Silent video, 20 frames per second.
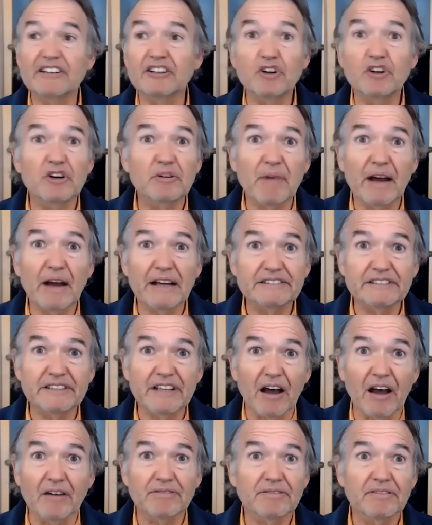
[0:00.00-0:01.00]
it
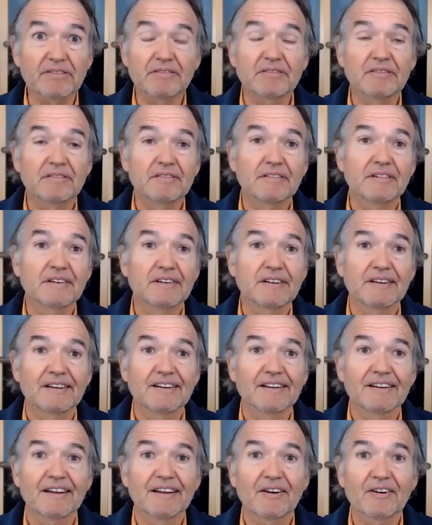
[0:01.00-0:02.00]
myself."
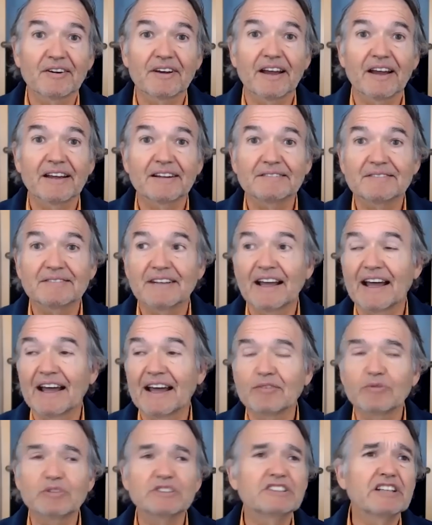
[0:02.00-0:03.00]
Okay,
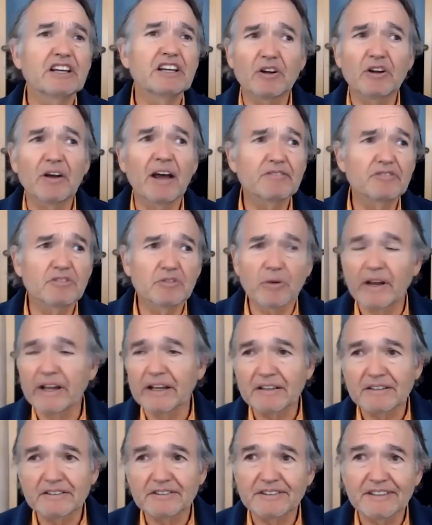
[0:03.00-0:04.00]
and we still don't have
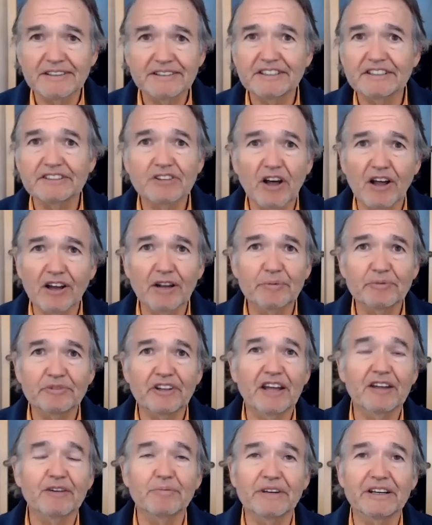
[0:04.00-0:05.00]
drinks, and she's all upset
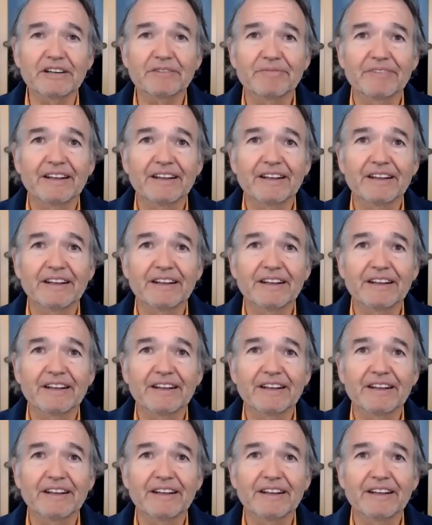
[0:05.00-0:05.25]
at me.